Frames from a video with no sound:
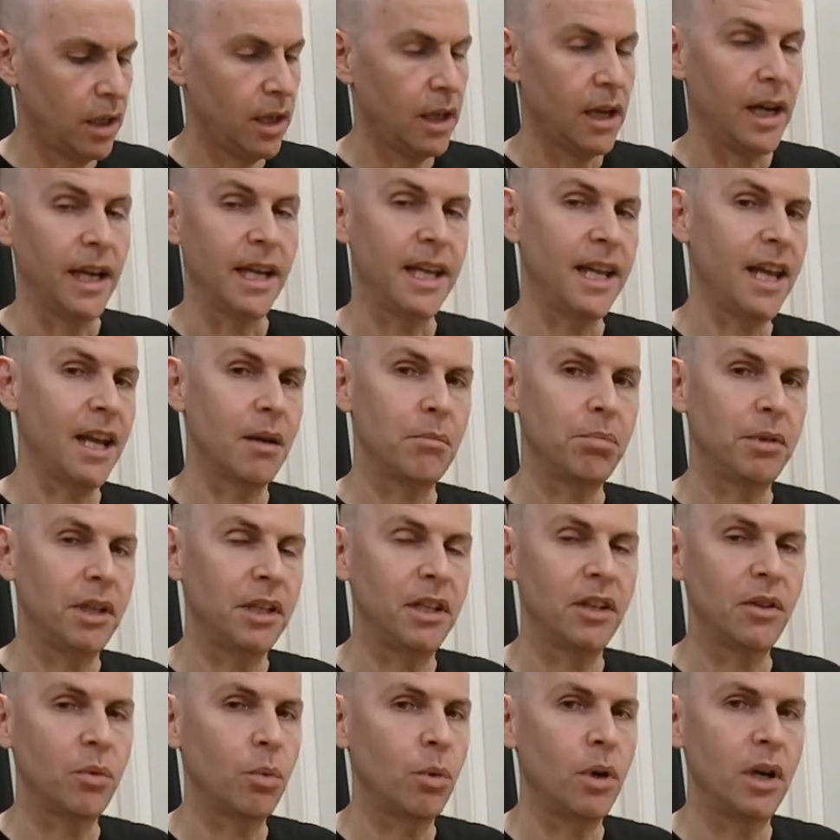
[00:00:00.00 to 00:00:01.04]
I can't play
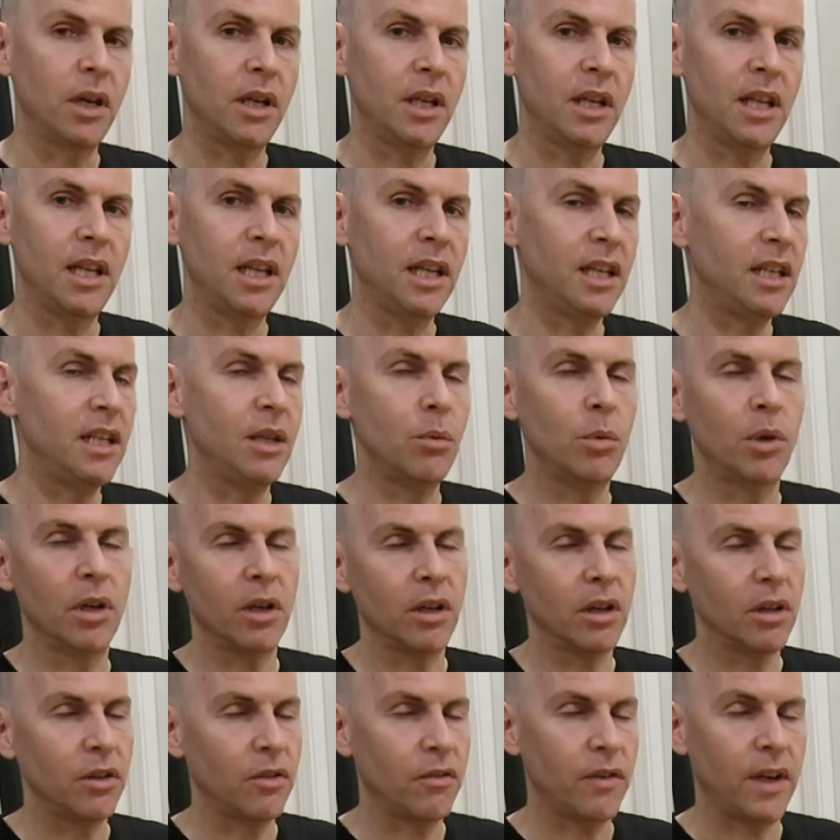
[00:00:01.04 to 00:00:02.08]
this one
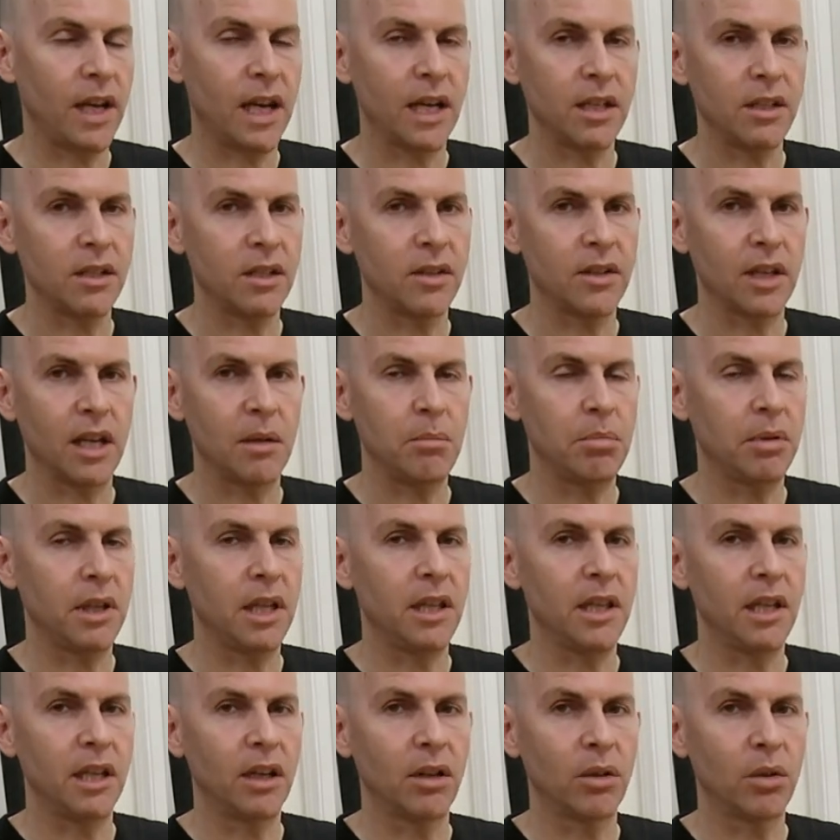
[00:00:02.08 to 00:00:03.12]
anywhere as fast as I play
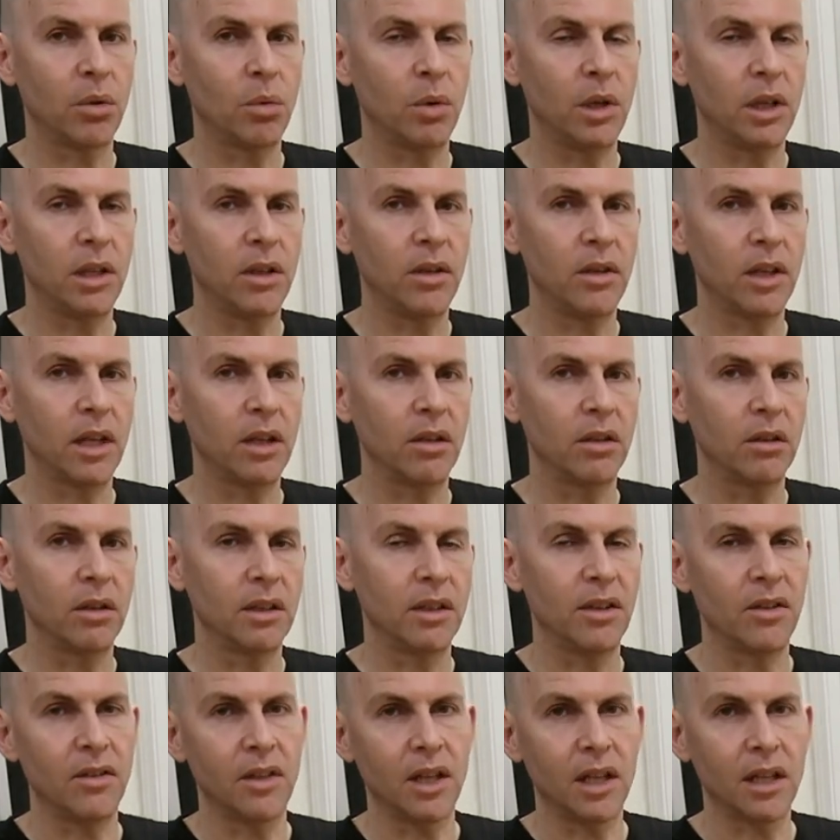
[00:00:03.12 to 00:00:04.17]
the other ones that are in
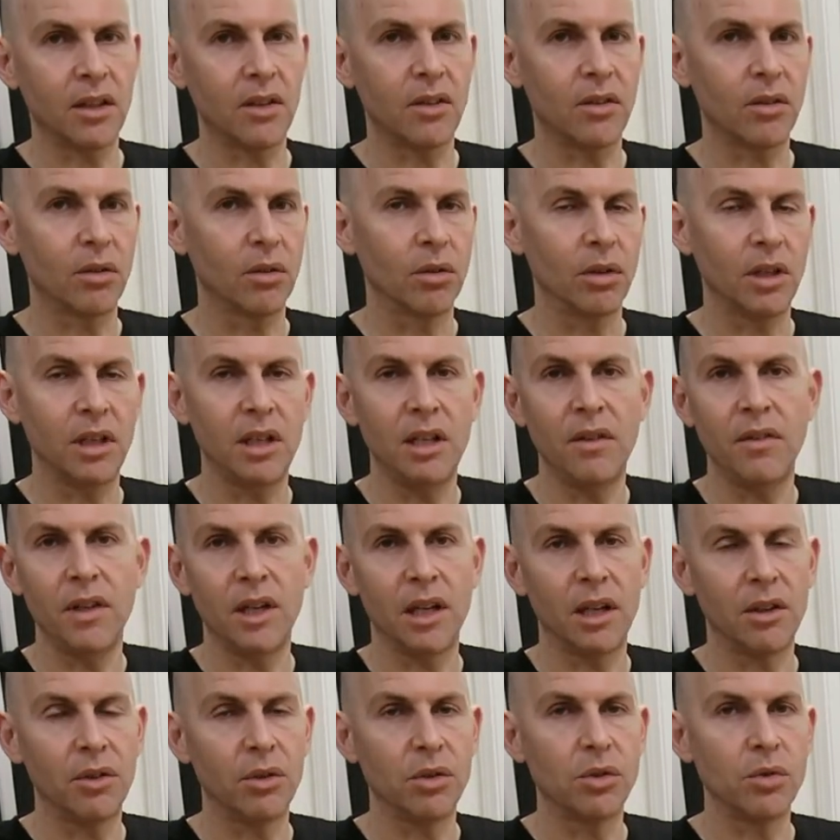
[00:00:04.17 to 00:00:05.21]
6 or any of the
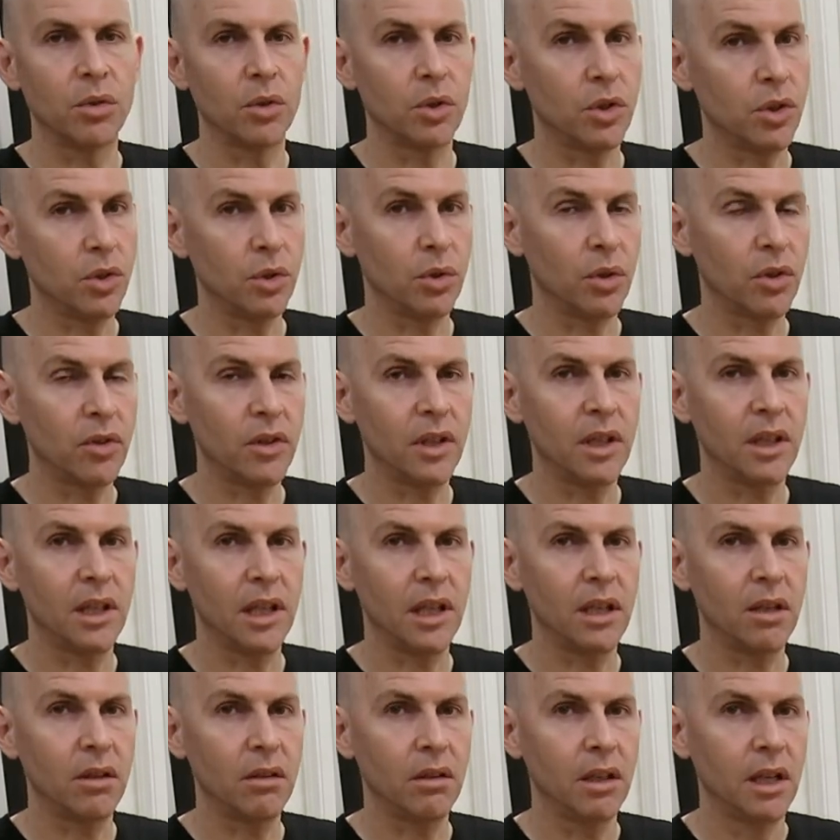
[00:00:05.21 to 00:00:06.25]
other drills you'll see
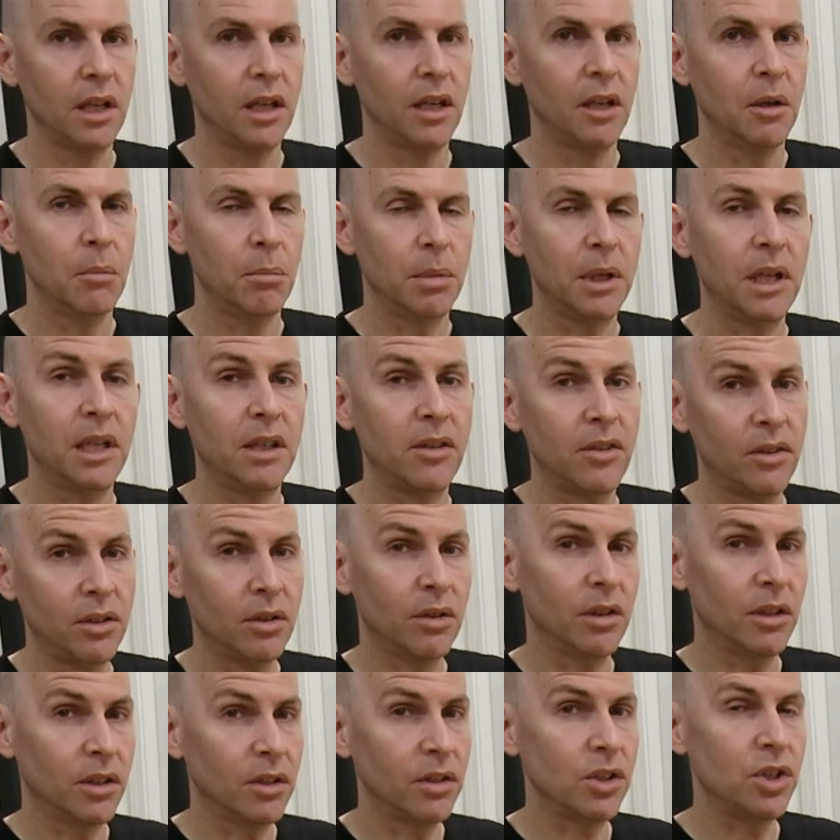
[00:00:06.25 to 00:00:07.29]
later, but it's
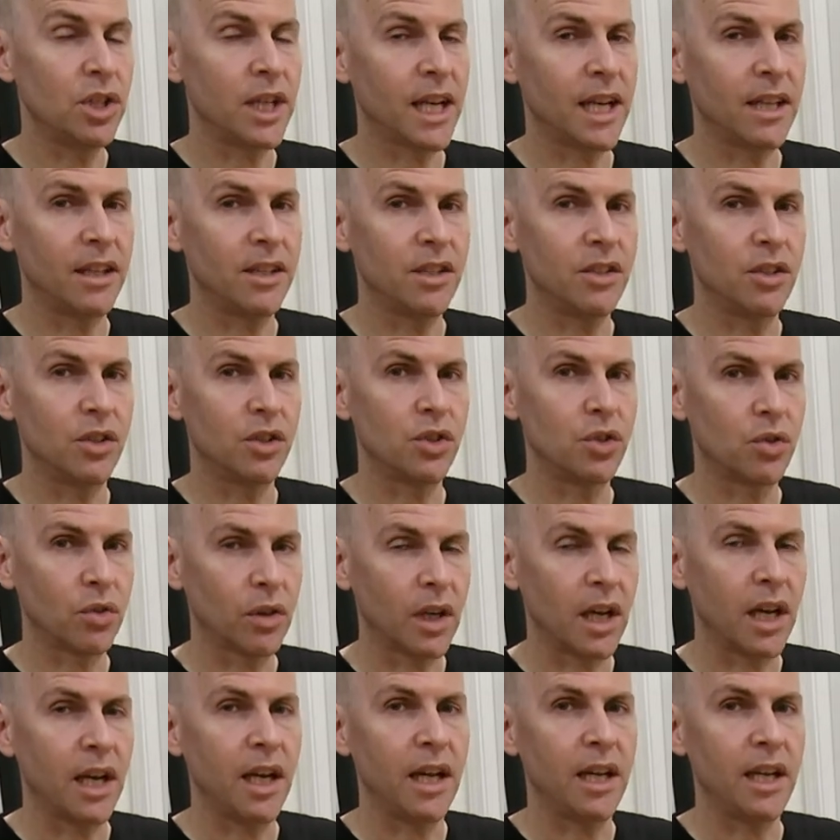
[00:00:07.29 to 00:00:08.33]
still a good challenge to
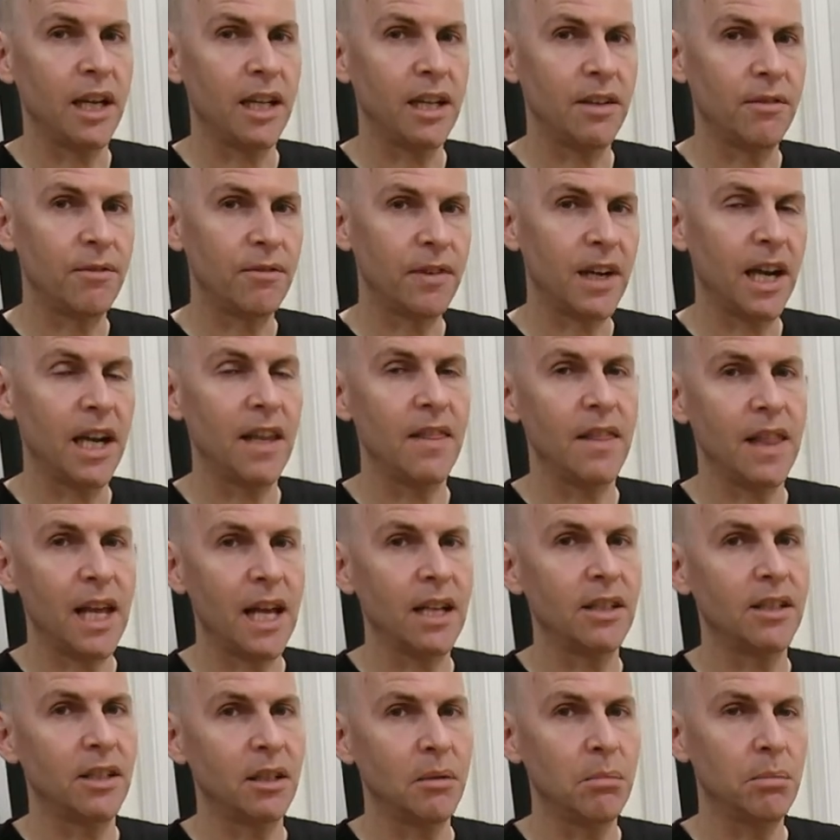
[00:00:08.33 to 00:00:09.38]
try and find
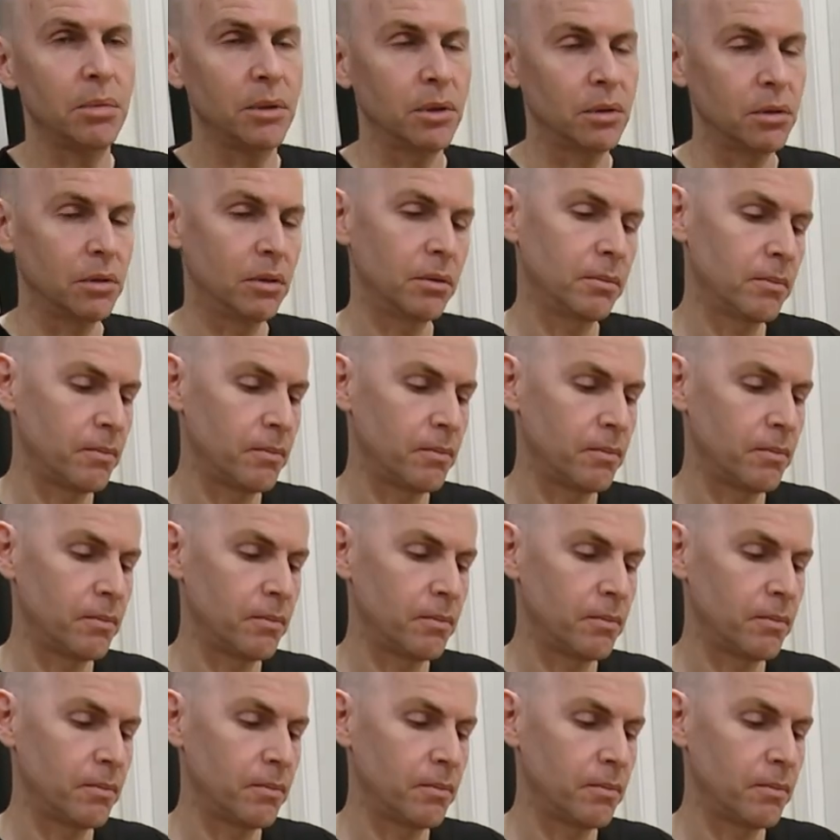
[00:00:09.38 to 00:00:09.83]
that tempo.